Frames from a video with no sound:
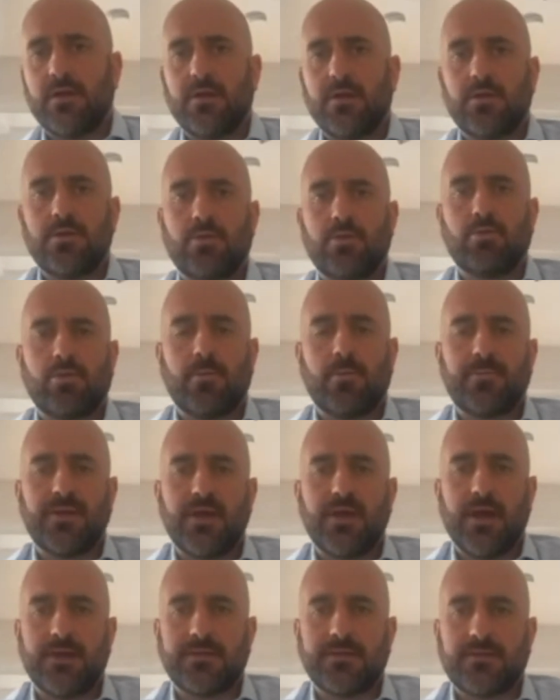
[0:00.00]

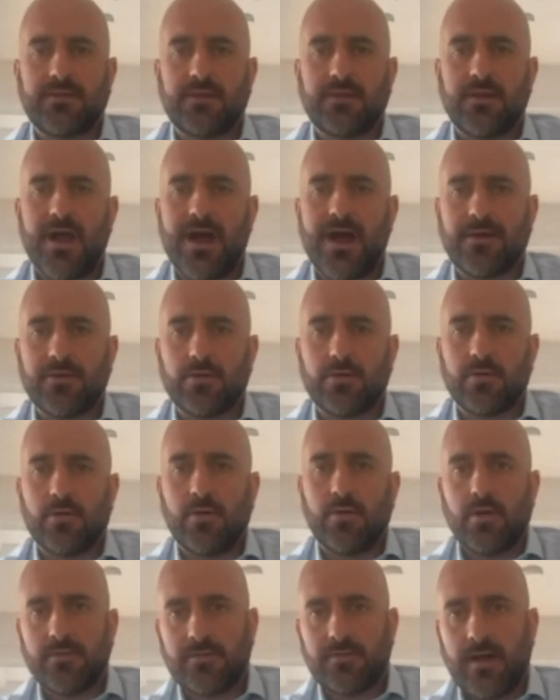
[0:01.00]
European scenario,
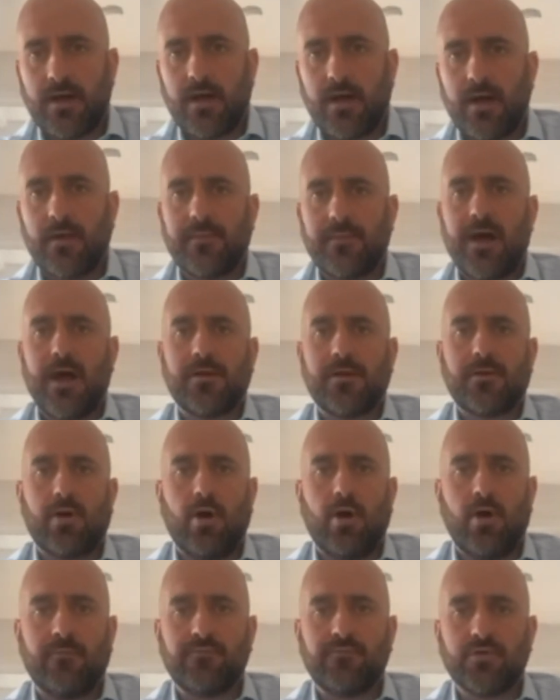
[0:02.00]
that are
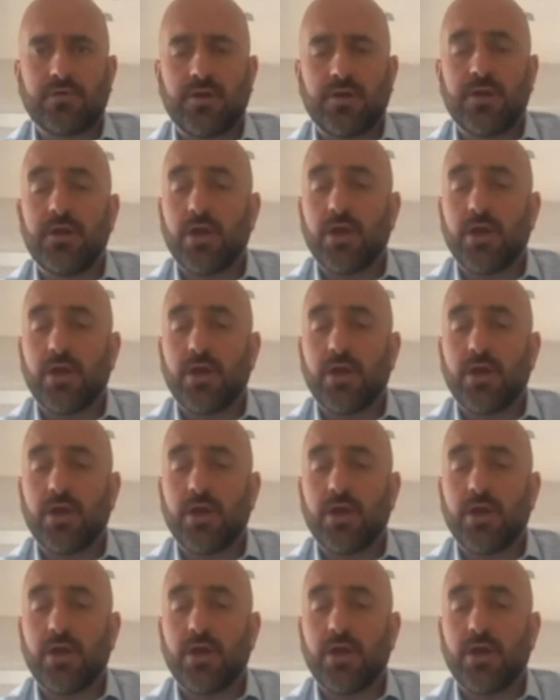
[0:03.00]
obviously